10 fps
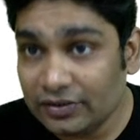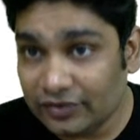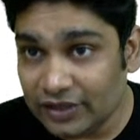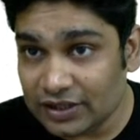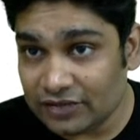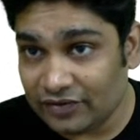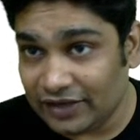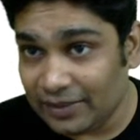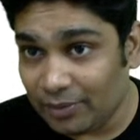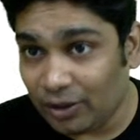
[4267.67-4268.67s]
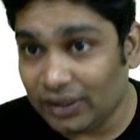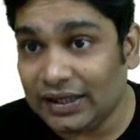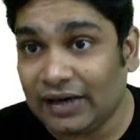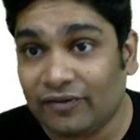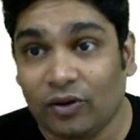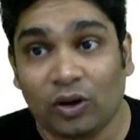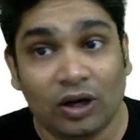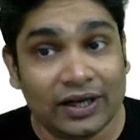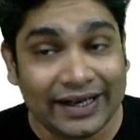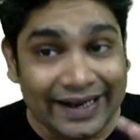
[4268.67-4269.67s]
First, very important that for
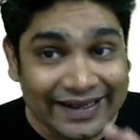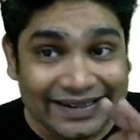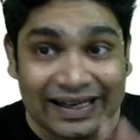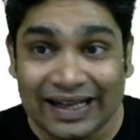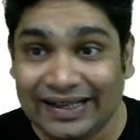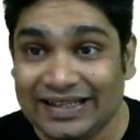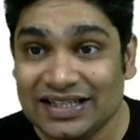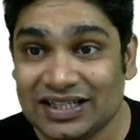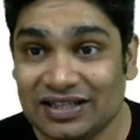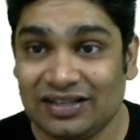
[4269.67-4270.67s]
all radial lines,